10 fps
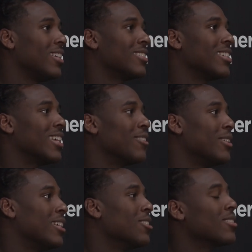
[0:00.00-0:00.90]
He said then
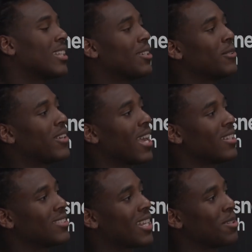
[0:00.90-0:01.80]
we, he don't think we would have
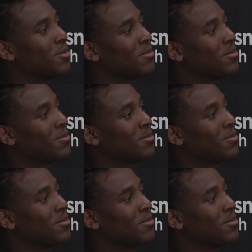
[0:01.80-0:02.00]
had the same